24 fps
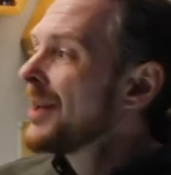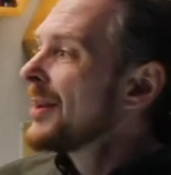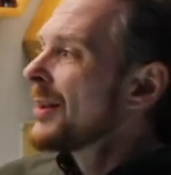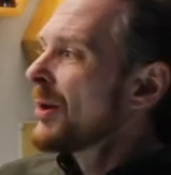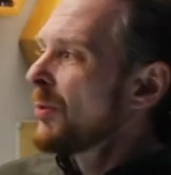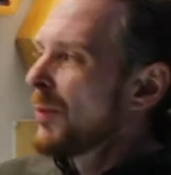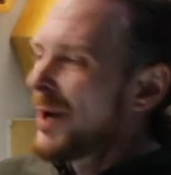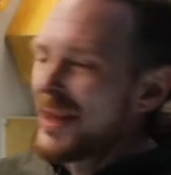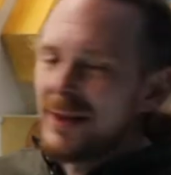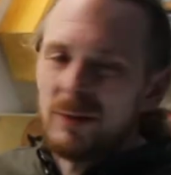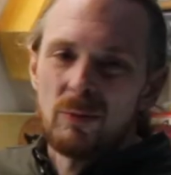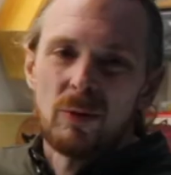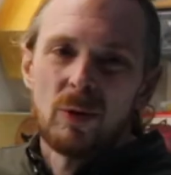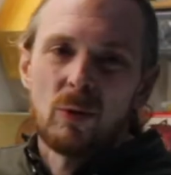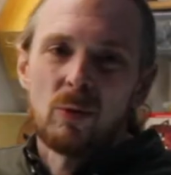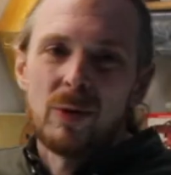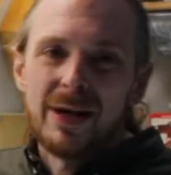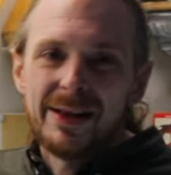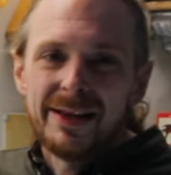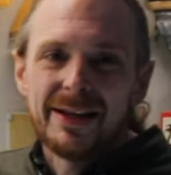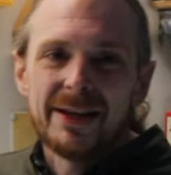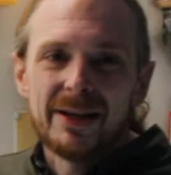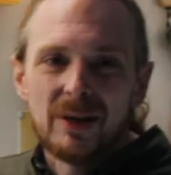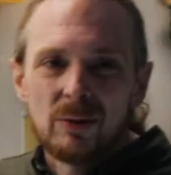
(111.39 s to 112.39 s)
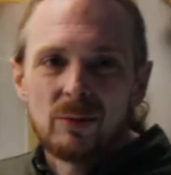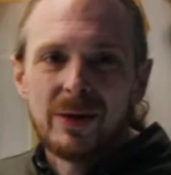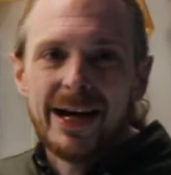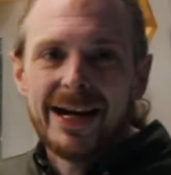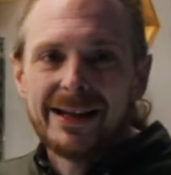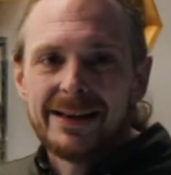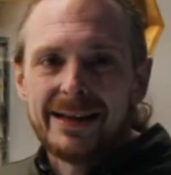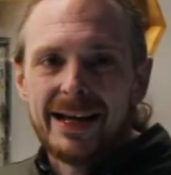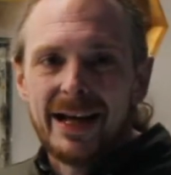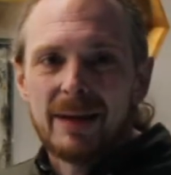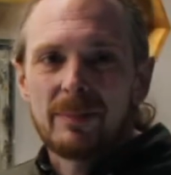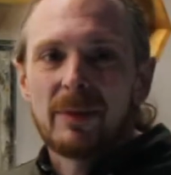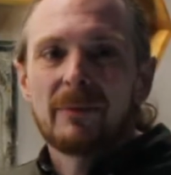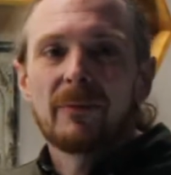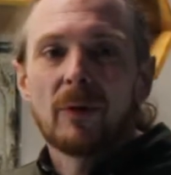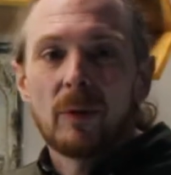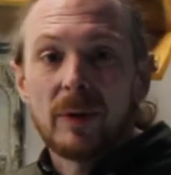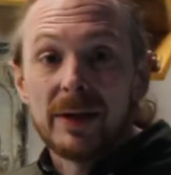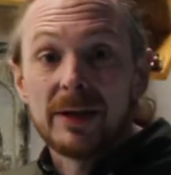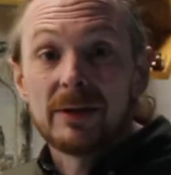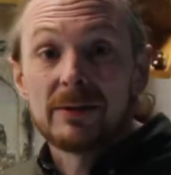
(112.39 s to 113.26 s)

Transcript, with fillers: The way that we're really going to write that before we